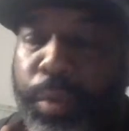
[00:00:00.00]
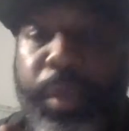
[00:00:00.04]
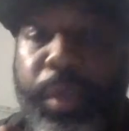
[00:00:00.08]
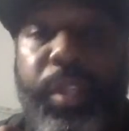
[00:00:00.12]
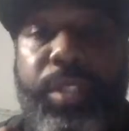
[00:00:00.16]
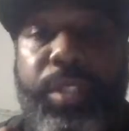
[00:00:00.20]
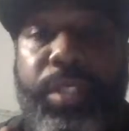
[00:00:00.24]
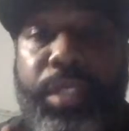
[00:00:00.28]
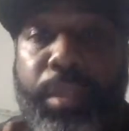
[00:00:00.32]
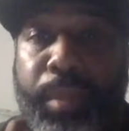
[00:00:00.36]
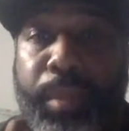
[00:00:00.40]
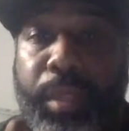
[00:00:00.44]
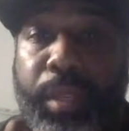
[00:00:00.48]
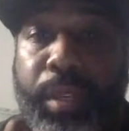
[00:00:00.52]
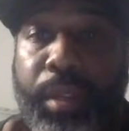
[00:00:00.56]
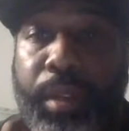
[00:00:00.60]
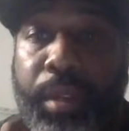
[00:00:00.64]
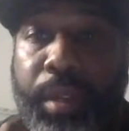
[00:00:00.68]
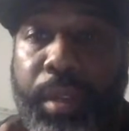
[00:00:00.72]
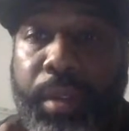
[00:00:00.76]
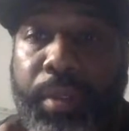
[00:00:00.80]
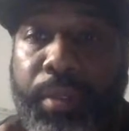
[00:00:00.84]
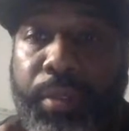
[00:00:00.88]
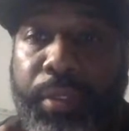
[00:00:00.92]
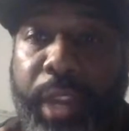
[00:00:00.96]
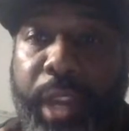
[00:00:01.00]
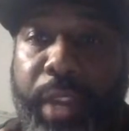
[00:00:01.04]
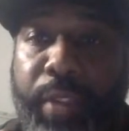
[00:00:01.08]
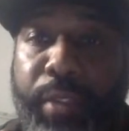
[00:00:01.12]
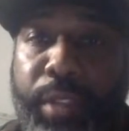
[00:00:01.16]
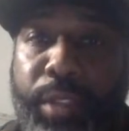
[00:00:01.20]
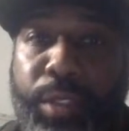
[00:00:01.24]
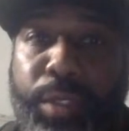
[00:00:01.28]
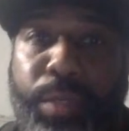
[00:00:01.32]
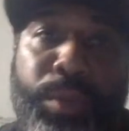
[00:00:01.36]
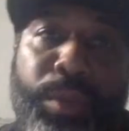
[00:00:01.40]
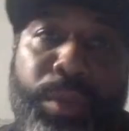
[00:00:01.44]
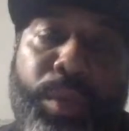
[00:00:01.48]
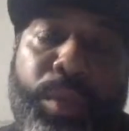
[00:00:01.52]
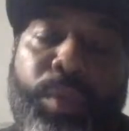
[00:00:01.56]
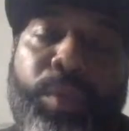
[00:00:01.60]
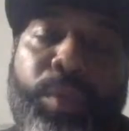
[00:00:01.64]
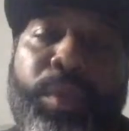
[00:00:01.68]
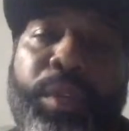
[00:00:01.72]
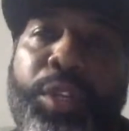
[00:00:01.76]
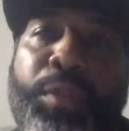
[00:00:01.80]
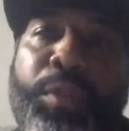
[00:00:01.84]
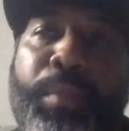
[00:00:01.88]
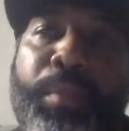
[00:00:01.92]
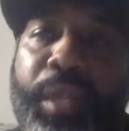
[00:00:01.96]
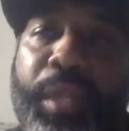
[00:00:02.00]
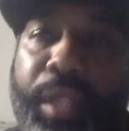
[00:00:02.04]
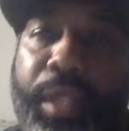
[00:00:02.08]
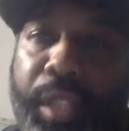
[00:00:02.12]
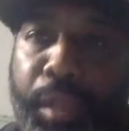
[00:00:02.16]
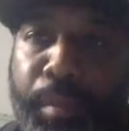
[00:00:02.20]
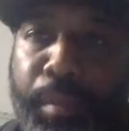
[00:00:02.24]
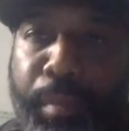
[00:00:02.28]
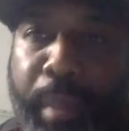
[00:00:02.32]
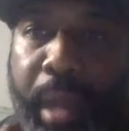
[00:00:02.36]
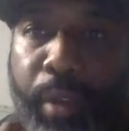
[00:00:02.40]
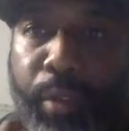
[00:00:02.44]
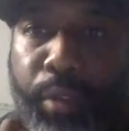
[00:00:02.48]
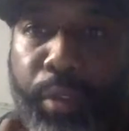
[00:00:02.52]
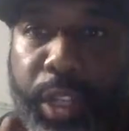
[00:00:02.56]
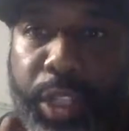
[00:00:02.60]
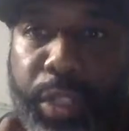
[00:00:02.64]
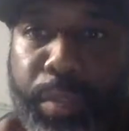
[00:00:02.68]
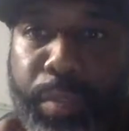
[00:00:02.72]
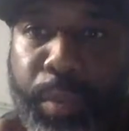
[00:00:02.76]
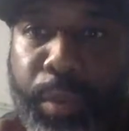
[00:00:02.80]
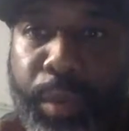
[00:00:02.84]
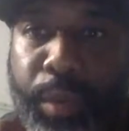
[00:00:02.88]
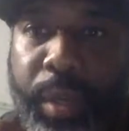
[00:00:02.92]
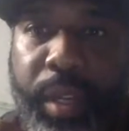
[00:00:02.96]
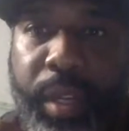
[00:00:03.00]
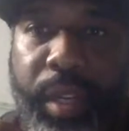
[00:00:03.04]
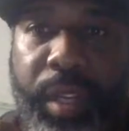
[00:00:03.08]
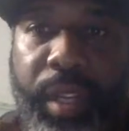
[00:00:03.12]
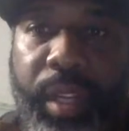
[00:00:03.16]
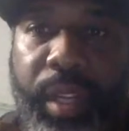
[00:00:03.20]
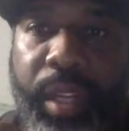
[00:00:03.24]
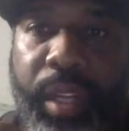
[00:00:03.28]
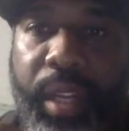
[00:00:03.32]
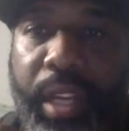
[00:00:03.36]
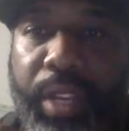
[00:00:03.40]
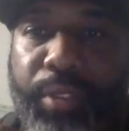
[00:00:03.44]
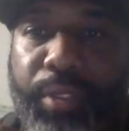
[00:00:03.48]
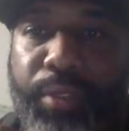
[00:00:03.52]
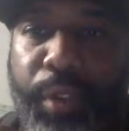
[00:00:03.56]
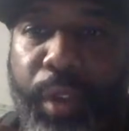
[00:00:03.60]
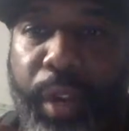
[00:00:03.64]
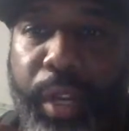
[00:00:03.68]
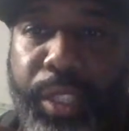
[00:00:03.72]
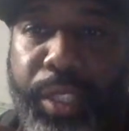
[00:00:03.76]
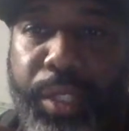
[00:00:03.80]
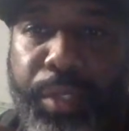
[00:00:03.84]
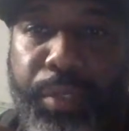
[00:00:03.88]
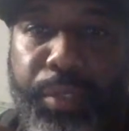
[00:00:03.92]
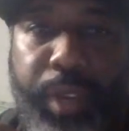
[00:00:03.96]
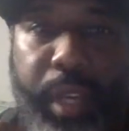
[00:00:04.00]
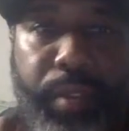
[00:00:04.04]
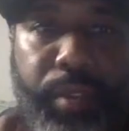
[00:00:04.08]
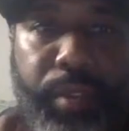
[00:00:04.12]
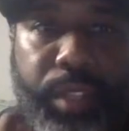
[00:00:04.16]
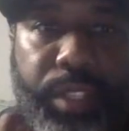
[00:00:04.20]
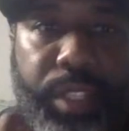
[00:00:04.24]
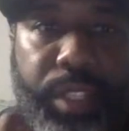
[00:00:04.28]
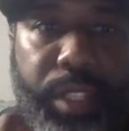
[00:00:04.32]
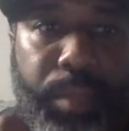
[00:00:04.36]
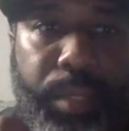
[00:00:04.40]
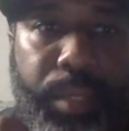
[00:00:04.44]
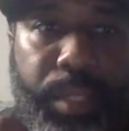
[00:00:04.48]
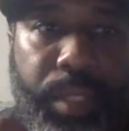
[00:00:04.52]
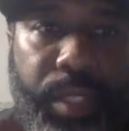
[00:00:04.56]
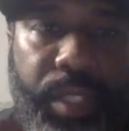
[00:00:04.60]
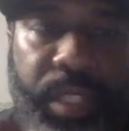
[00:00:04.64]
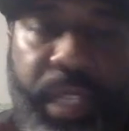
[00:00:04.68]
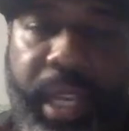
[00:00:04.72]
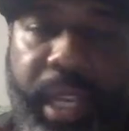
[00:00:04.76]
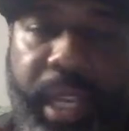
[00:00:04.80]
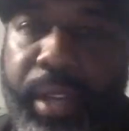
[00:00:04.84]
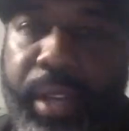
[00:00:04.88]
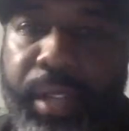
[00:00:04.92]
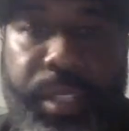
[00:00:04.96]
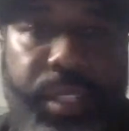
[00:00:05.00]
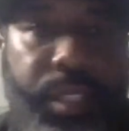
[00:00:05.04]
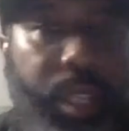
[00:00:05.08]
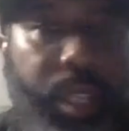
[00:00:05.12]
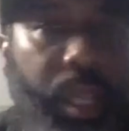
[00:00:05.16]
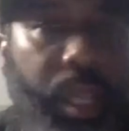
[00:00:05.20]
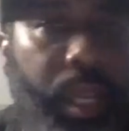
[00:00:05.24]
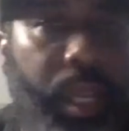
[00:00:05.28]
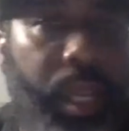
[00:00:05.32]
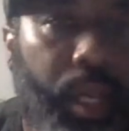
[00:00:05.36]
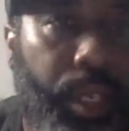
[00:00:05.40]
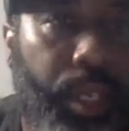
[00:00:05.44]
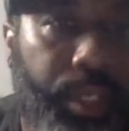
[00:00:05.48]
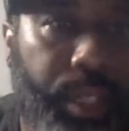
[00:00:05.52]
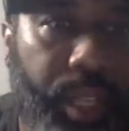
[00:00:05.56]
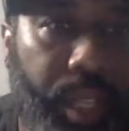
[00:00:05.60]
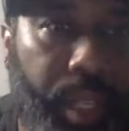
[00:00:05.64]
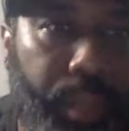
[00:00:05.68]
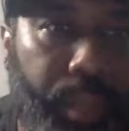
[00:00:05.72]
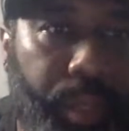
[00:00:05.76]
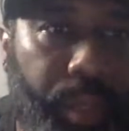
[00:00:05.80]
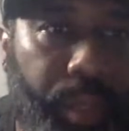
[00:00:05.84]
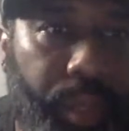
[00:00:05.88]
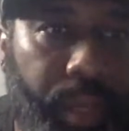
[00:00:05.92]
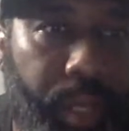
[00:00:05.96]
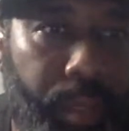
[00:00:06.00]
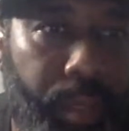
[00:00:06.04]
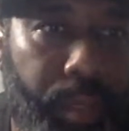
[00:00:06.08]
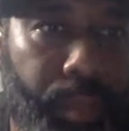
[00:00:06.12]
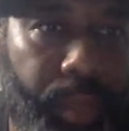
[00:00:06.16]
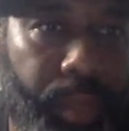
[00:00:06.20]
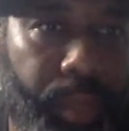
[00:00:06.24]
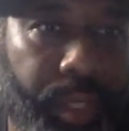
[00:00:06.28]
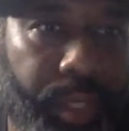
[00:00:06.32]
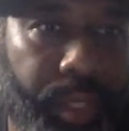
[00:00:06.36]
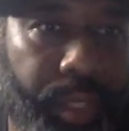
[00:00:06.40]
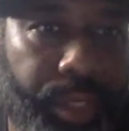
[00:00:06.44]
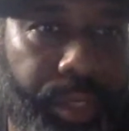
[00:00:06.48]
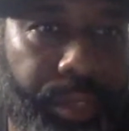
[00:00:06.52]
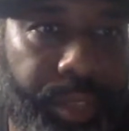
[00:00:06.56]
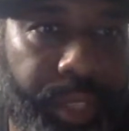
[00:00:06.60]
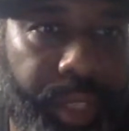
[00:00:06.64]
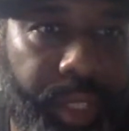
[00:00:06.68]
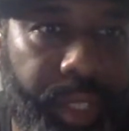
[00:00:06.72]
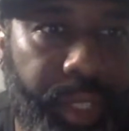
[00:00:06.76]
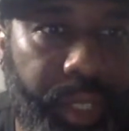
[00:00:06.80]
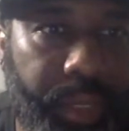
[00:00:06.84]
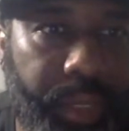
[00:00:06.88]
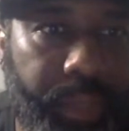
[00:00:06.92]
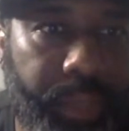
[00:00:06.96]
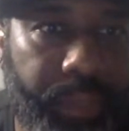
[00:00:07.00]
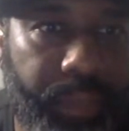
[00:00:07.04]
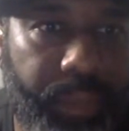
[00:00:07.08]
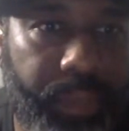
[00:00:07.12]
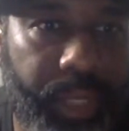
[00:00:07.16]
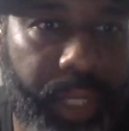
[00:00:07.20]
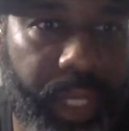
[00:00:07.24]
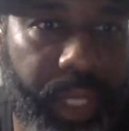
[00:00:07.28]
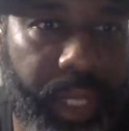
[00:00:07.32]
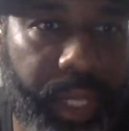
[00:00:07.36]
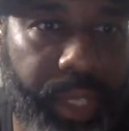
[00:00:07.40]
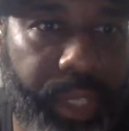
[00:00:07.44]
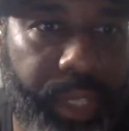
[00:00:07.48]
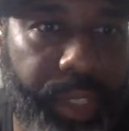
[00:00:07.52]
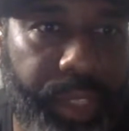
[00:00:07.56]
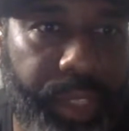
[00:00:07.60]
some of your favorites? Who are you putting in your Mount Rushmore as far as your favorite Simpsons characters? So yeah, let me go ahead and bring the screen up and I'll show